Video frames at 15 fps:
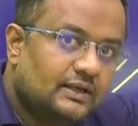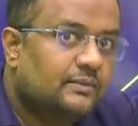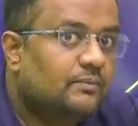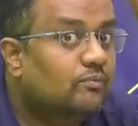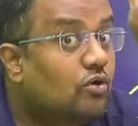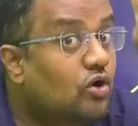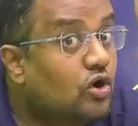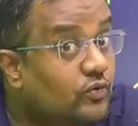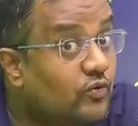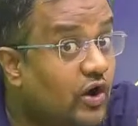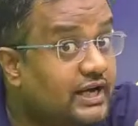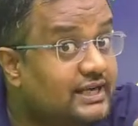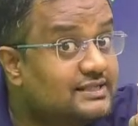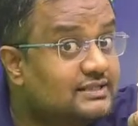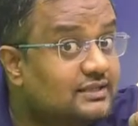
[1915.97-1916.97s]
more
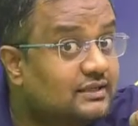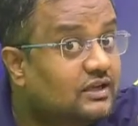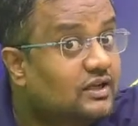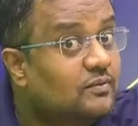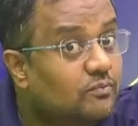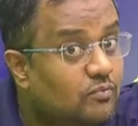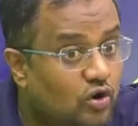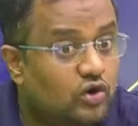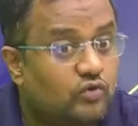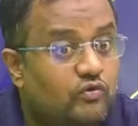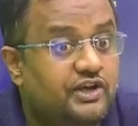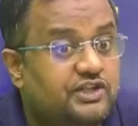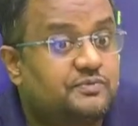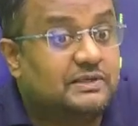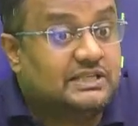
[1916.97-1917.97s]

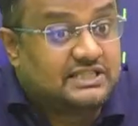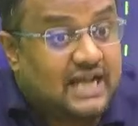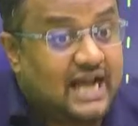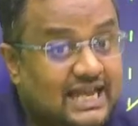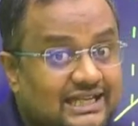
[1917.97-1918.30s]
voids means high